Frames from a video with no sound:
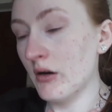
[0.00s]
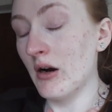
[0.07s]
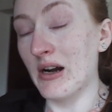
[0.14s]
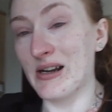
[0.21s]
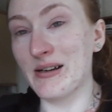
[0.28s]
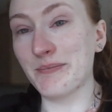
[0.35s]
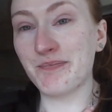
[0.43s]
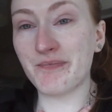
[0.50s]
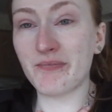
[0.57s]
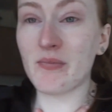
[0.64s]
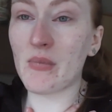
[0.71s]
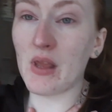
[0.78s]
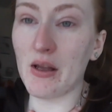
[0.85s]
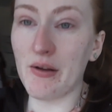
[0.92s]
Right.
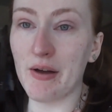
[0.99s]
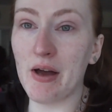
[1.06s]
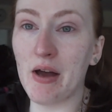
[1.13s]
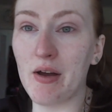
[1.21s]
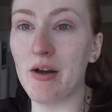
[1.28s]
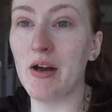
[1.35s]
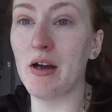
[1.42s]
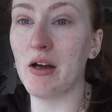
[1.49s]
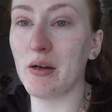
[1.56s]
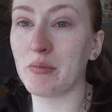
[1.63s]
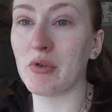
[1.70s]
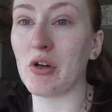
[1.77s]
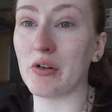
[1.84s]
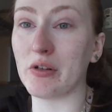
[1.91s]

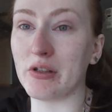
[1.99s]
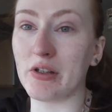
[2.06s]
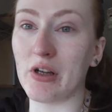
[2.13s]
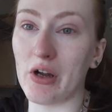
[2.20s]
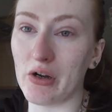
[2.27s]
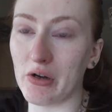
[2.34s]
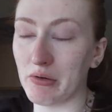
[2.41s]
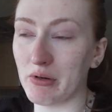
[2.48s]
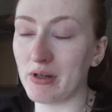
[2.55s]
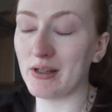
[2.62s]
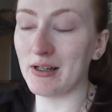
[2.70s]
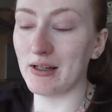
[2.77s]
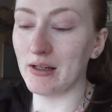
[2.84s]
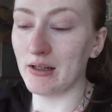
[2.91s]
I'm going to go.
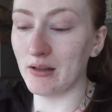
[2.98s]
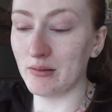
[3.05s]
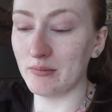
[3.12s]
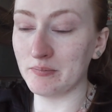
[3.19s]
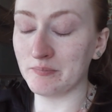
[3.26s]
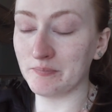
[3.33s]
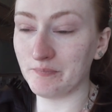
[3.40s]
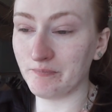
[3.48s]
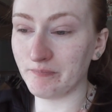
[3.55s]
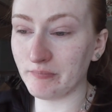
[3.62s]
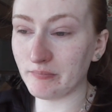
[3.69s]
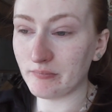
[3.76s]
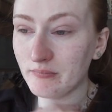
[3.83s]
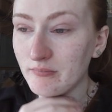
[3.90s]

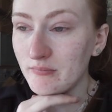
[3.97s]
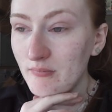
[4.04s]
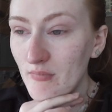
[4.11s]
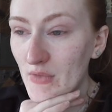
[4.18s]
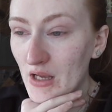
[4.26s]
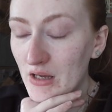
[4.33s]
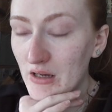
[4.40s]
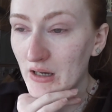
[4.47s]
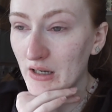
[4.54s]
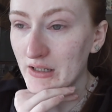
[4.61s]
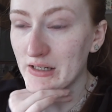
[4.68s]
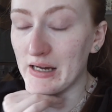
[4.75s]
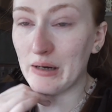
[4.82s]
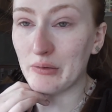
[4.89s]
I
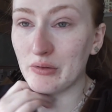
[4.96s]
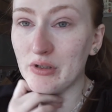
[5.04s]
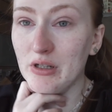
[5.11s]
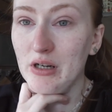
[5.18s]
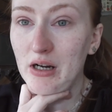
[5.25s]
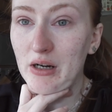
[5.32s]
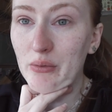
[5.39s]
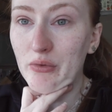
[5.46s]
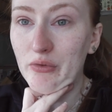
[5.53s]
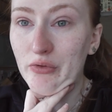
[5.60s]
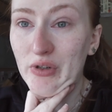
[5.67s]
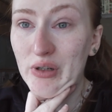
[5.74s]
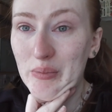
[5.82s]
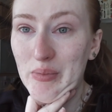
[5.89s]
doubt I will
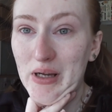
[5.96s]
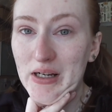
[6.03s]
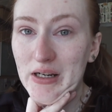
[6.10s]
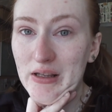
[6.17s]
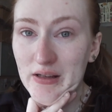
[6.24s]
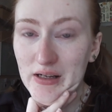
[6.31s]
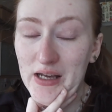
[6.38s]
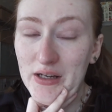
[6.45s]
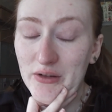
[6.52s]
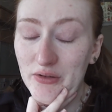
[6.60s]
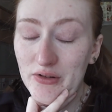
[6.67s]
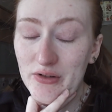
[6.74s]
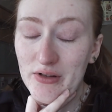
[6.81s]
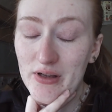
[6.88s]
film anything
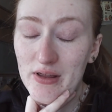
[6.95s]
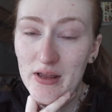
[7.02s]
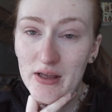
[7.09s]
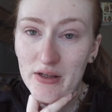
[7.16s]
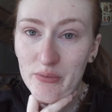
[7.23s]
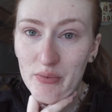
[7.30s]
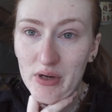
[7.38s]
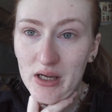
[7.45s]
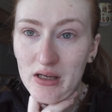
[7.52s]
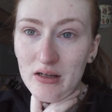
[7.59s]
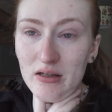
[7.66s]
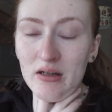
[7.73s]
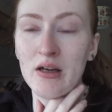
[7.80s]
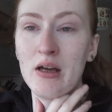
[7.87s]
else this
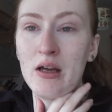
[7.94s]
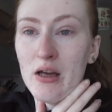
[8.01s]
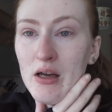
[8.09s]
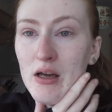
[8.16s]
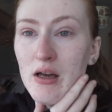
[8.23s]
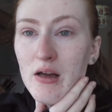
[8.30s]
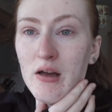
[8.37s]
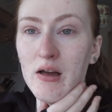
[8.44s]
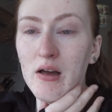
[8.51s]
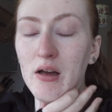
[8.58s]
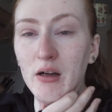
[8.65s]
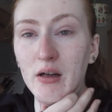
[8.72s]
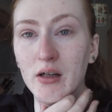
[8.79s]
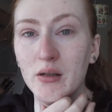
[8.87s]
week.
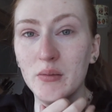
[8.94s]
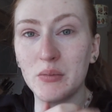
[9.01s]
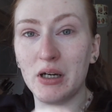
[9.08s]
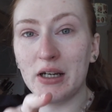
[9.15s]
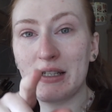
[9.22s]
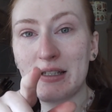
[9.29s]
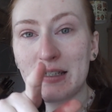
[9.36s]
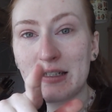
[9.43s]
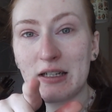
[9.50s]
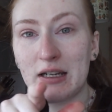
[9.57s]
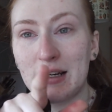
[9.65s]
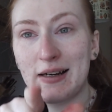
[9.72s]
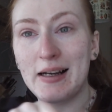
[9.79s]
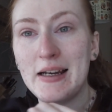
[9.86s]
I did
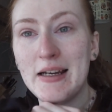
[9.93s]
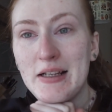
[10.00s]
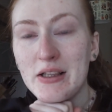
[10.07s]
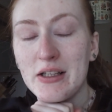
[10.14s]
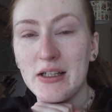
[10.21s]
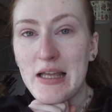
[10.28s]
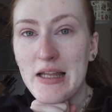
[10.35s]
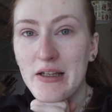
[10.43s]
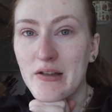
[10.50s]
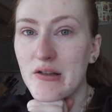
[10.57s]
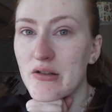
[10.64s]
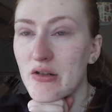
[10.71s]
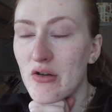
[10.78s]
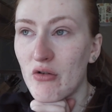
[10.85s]
clean the
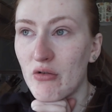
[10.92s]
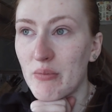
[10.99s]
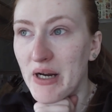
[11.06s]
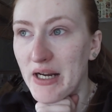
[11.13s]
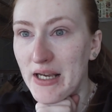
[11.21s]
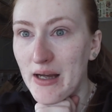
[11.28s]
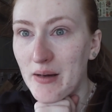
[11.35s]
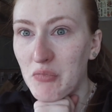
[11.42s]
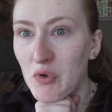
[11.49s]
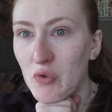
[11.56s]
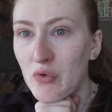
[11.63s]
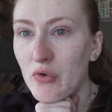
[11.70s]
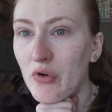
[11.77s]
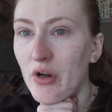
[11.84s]
lens on my
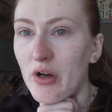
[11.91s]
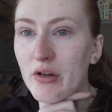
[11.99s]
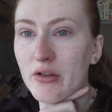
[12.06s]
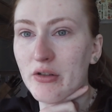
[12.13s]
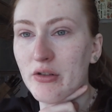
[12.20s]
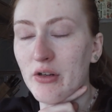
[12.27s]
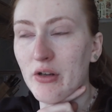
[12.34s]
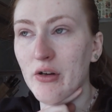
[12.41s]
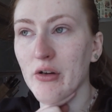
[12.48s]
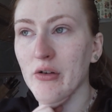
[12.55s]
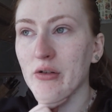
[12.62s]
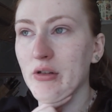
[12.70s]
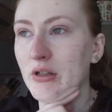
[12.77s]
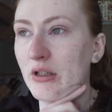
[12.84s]
camcorder, so
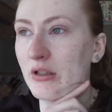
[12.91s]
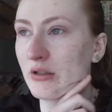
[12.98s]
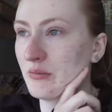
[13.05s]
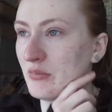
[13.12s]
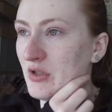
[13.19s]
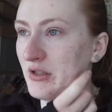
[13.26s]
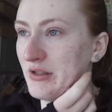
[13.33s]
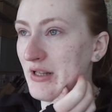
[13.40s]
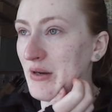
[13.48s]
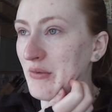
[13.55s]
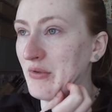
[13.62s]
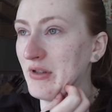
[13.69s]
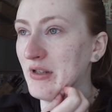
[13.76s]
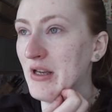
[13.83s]
because that
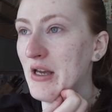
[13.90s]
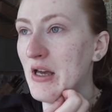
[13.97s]
was